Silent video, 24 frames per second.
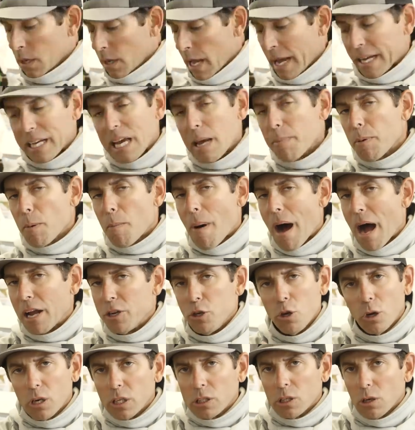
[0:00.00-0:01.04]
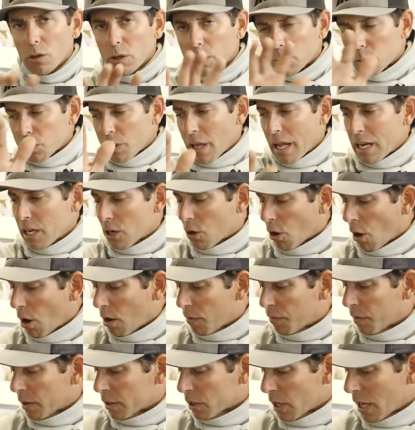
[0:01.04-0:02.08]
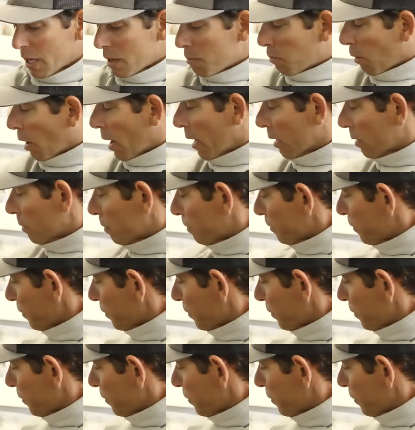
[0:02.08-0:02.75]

And keep in mind, you can do this with any crawfish, any brand.